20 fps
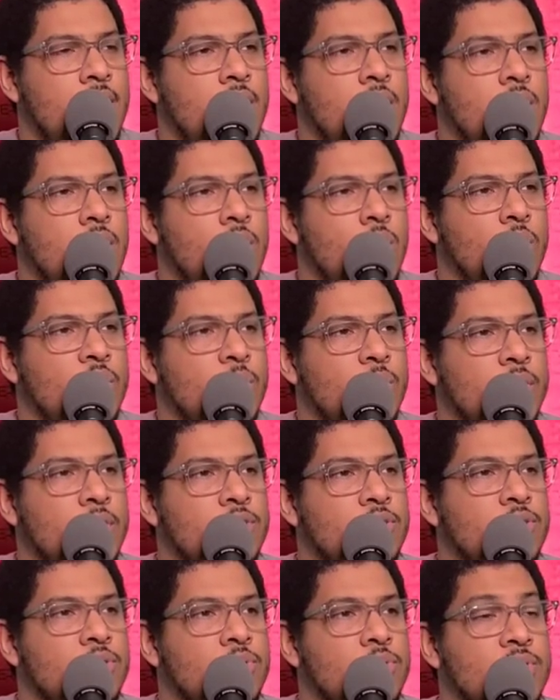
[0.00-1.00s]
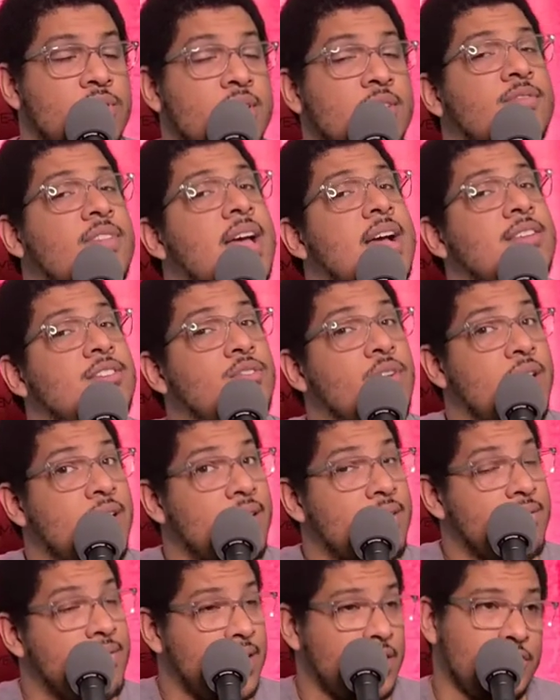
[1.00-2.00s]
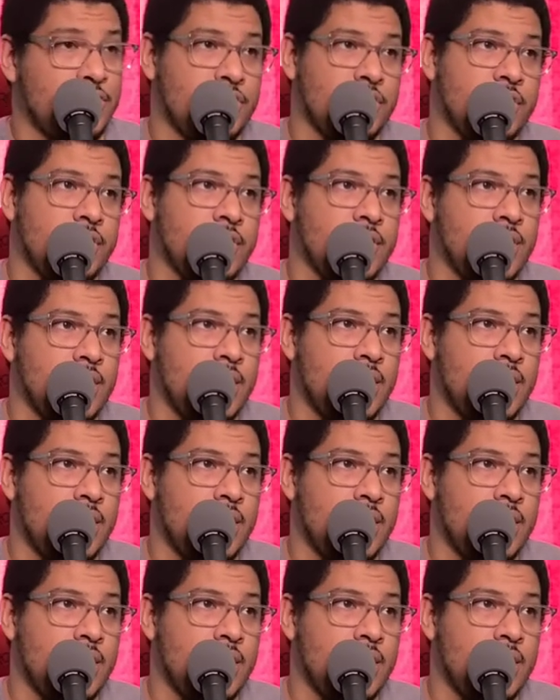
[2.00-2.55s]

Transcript: we went to Six Flags Great Adventure,